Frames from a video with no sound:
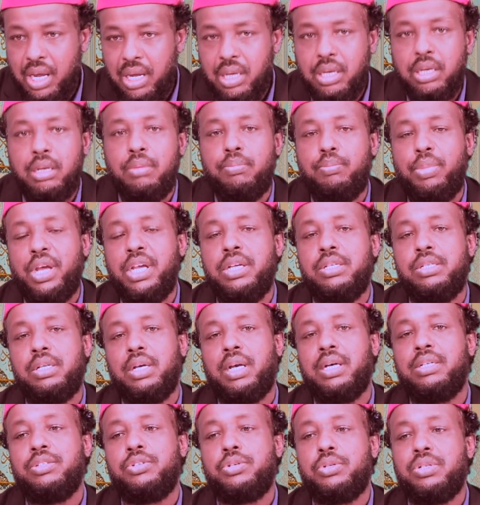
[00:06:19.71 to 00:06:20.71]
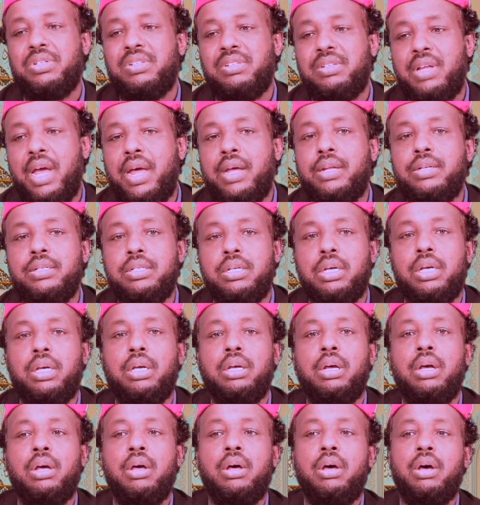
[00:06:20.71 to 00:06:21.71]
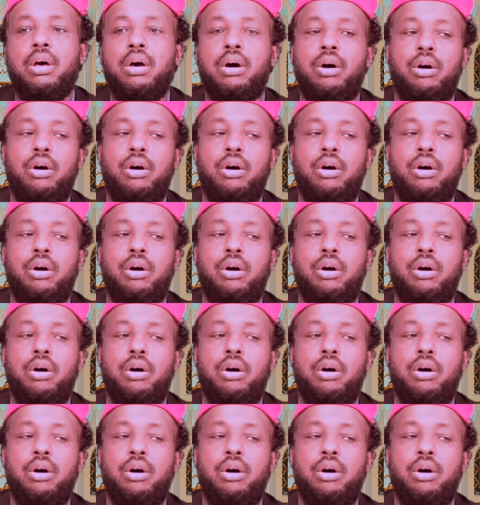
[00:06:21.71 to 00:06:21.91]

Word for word: any basic understanding